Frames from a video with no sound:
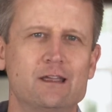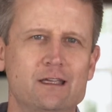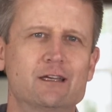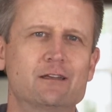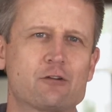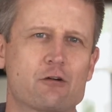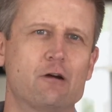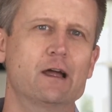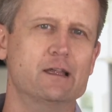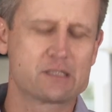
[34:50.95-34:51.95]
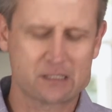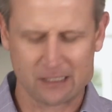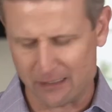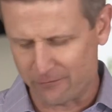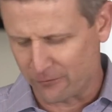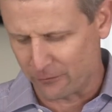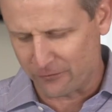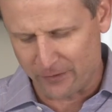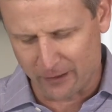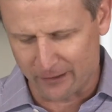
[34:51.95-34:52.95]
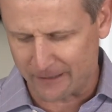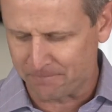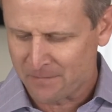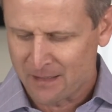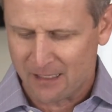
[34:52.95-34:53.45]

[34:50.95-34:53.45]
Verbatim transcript: in Christ and fulfilling,